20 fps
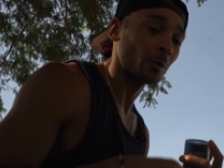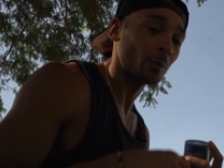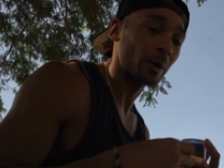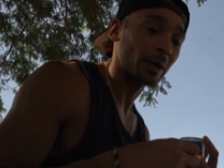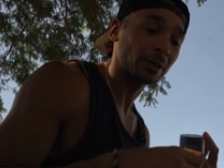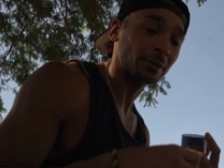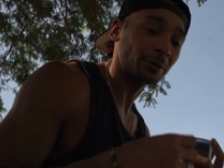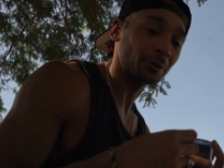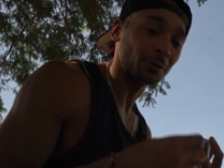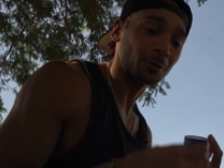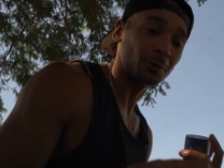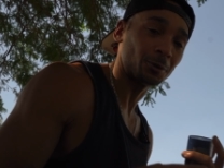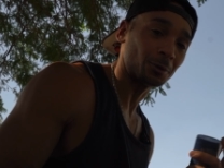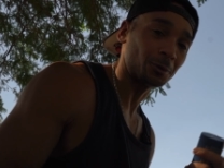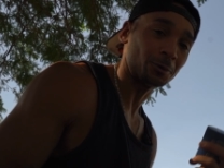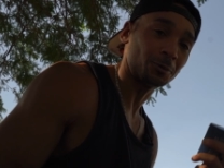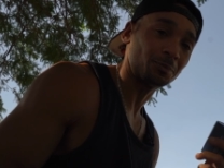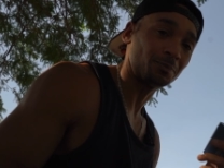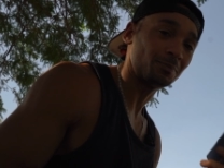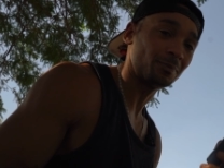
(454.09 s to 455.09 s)
quick
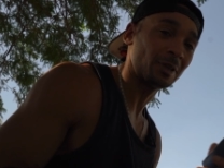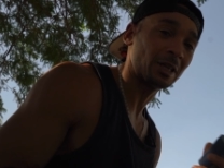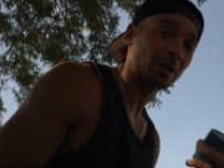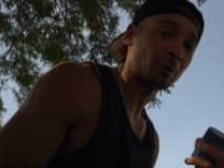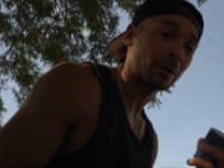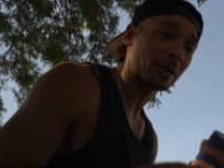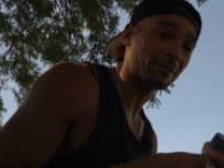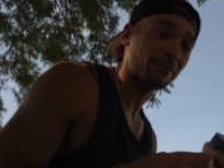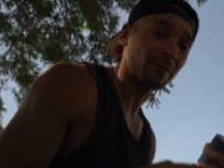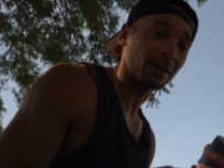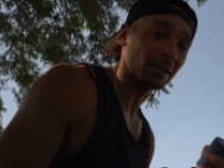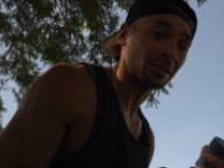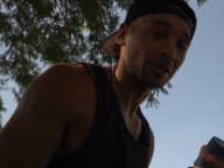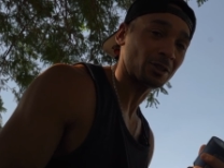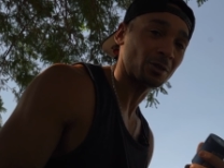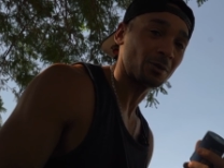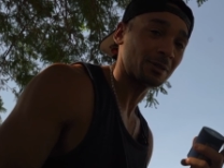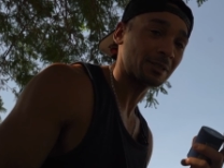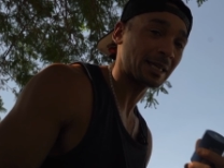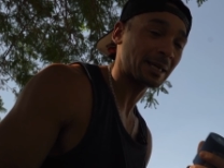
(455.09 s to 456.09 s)
little, quick fix.
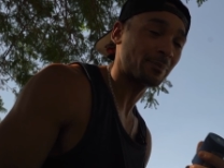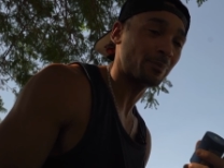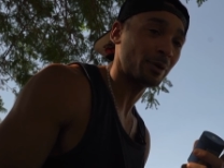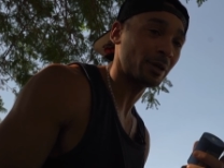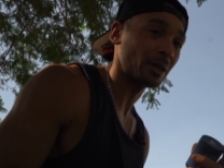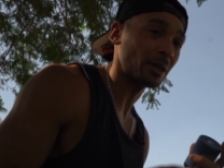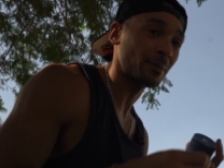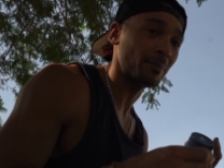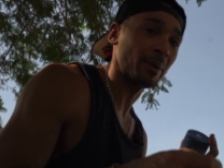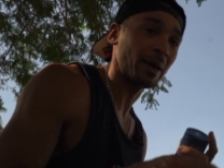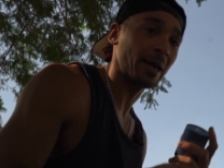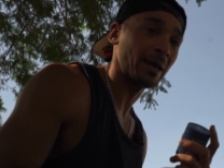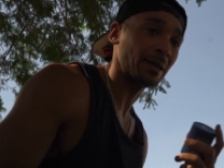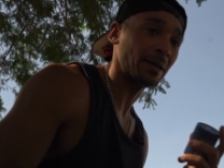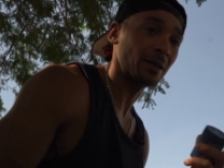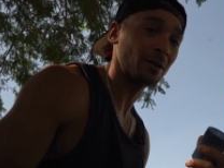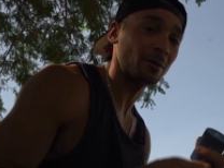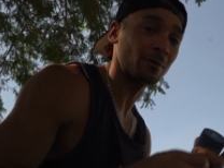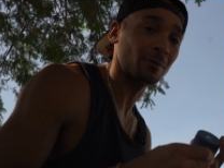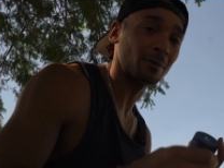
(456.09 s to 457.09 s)
You know, it's like putting a
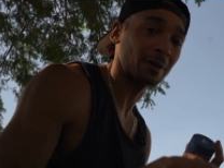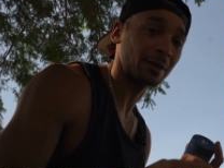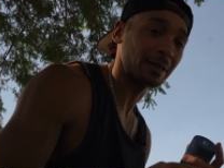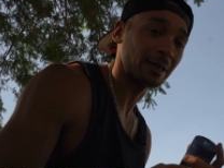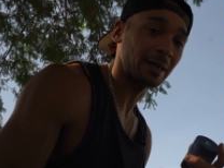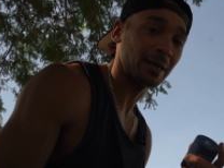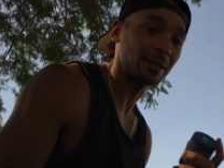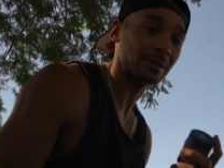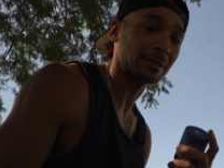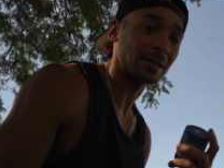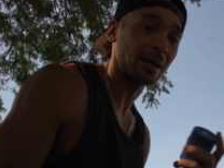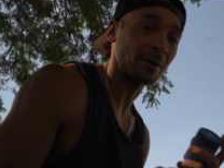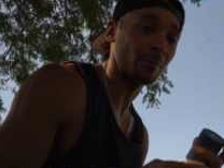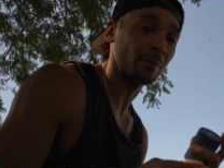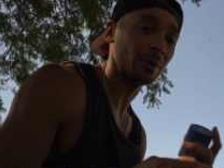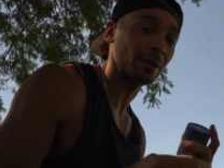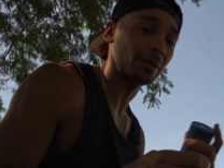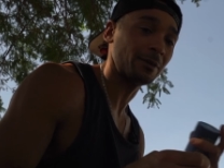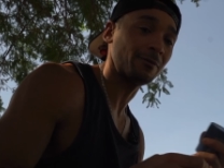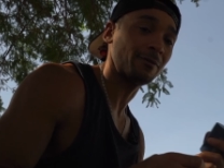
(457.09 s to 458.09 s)
band-aid over a cut. It's not
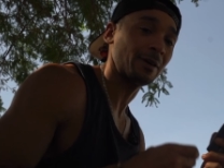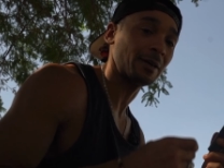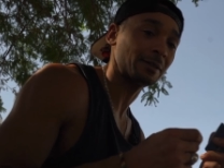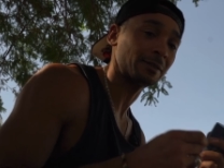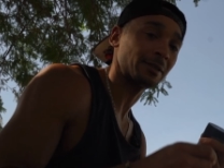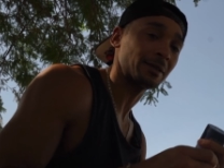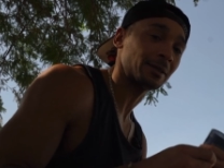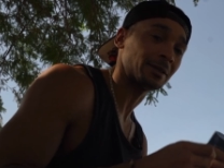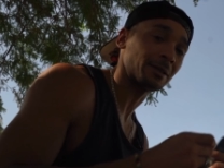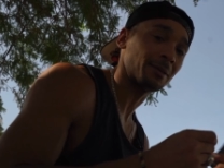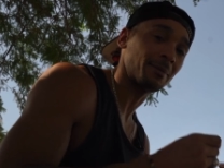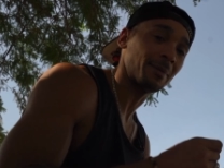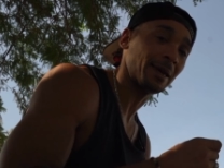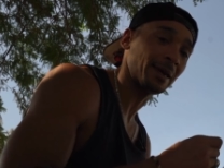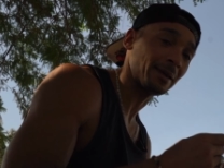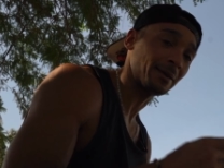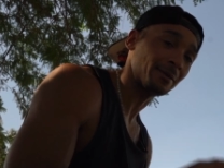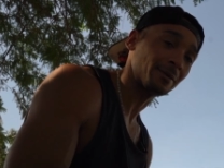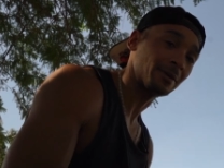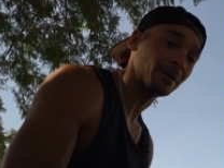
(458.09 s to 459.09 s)
really fixing the
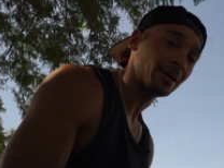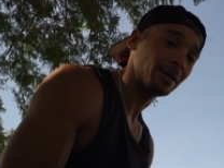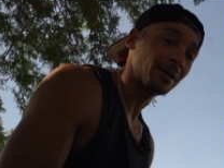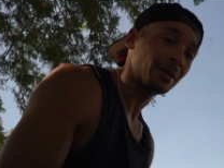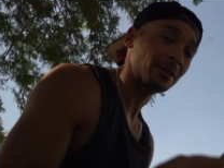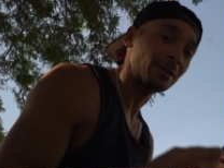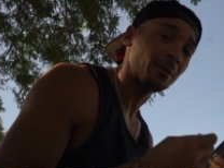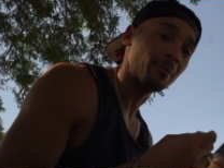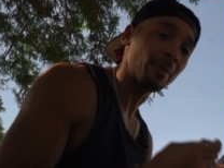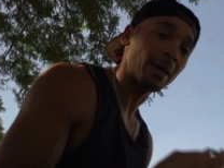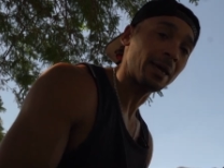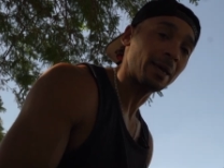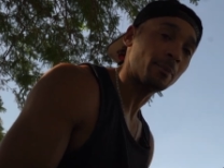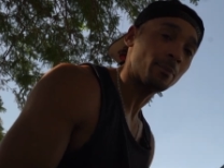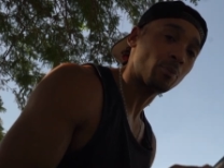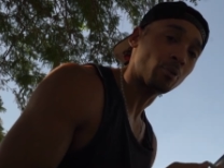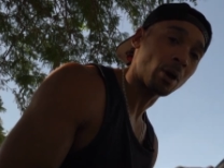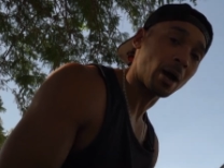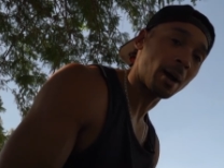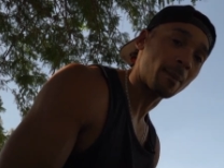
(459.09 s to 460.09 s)
main, the
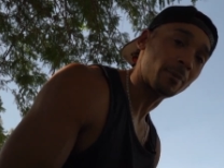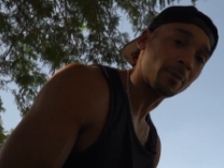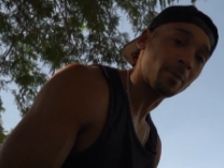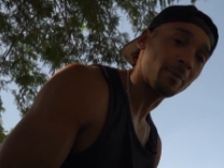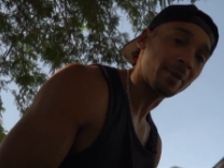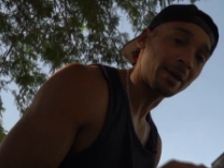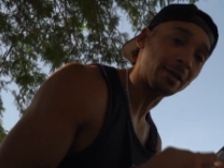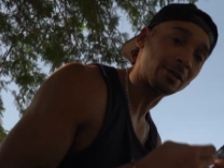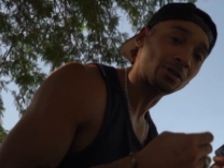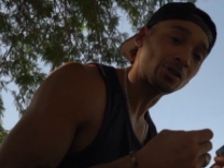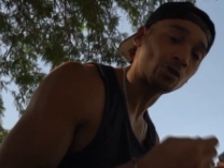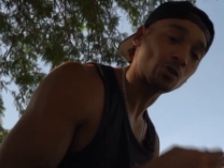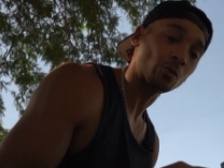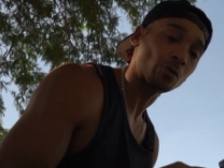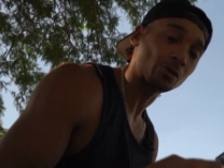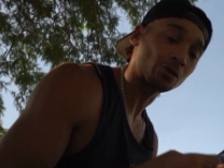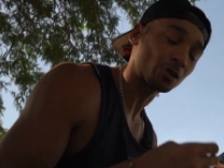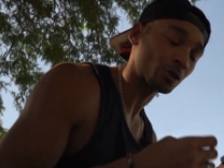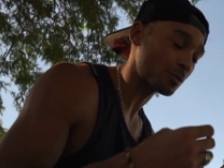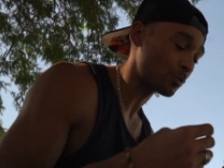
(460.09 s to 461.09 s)
main problem, the main
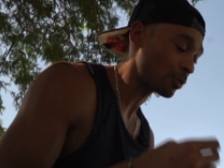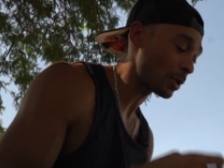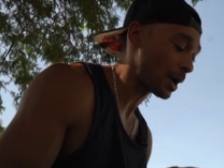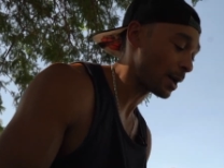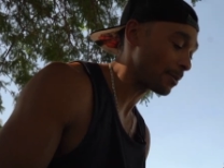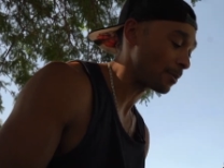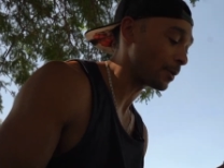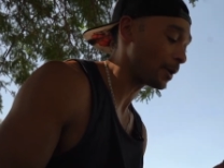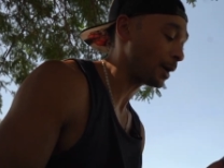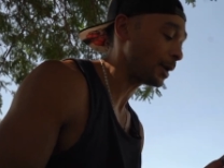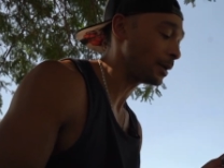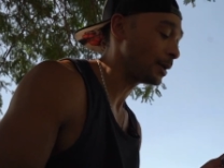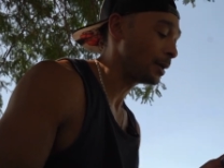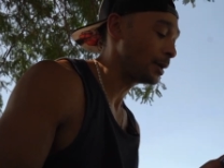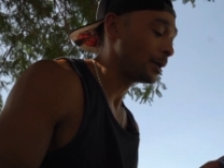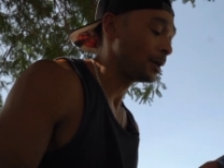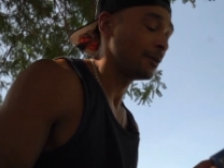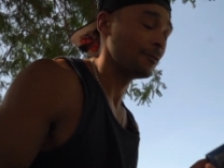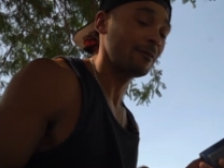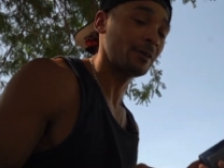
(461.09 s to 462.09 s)
source of the problem, right?
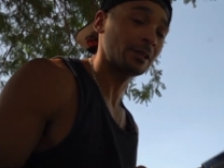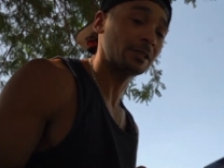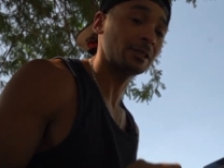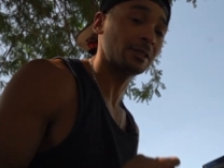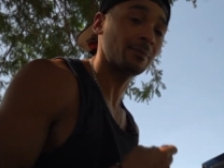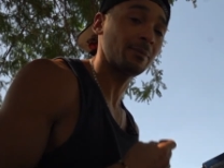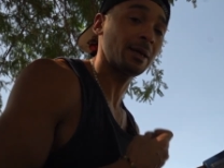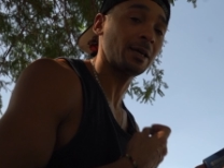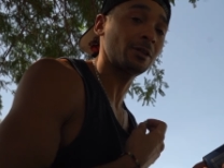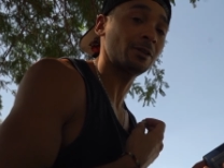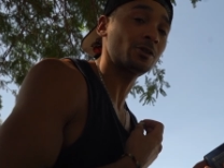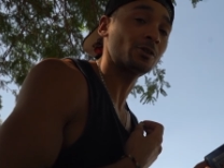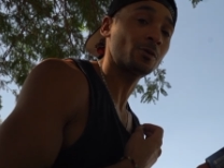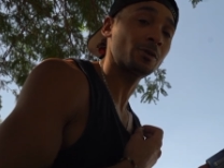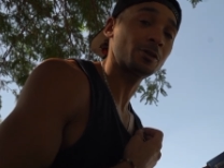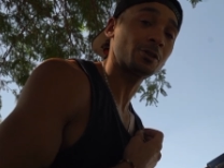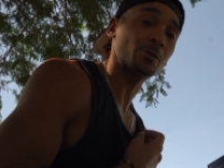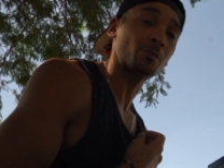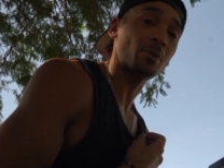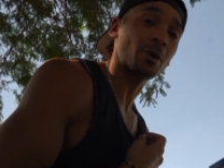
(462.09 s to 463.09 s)
Fixing the main
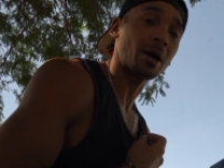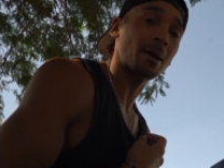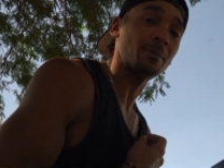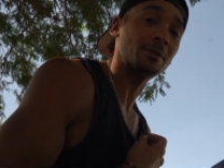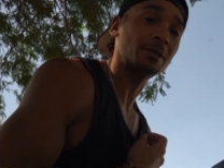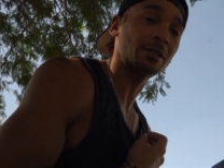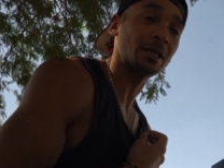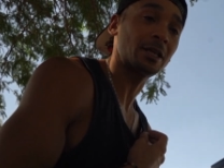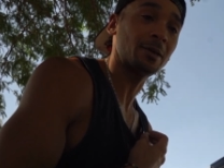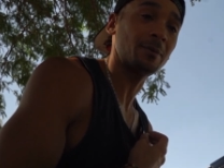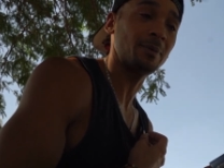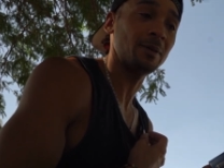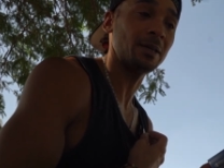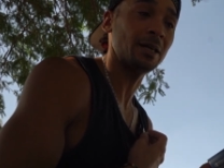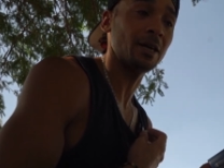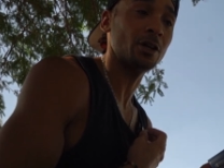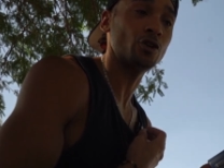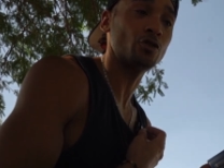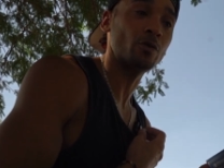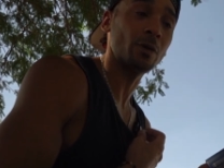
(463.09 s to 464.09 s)
source of the problem is going to
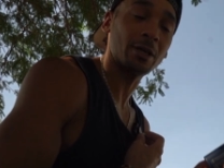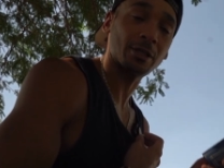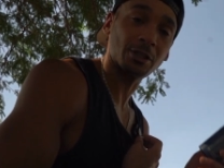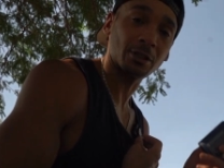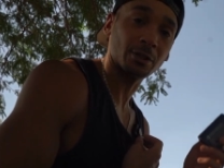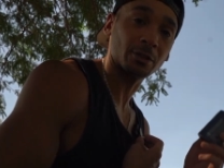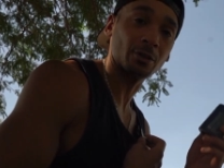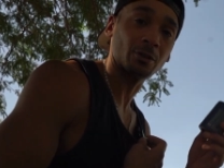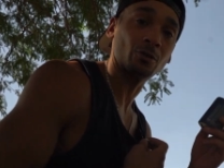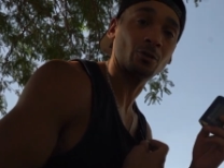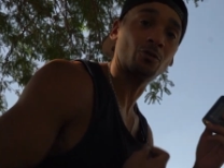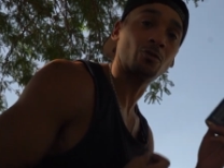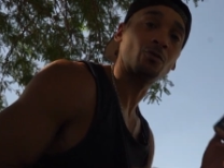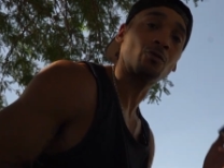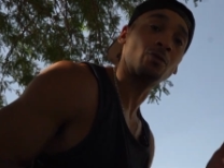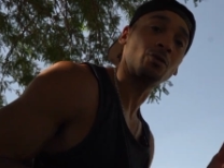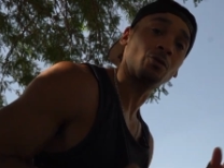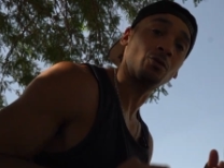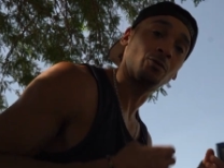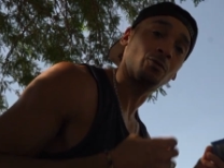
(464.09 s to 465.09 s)
be addressing
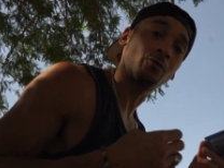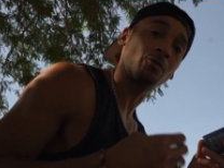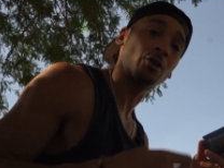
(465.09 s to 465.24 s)
the